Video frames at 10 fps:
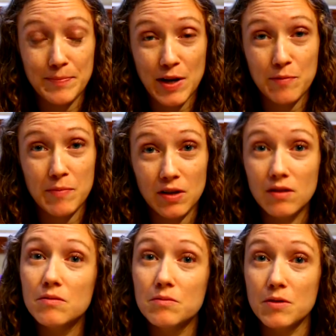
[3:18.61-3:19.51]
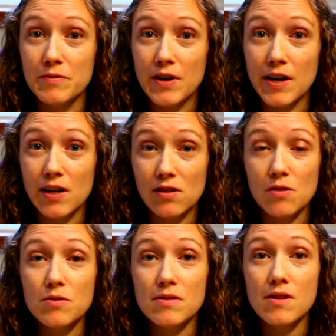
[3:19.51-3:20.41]
Me and Bill were very
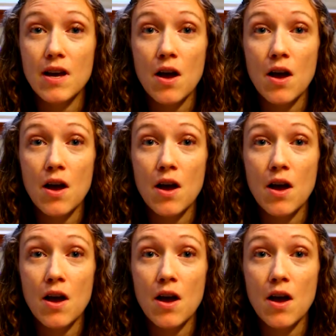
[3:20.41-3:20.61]
close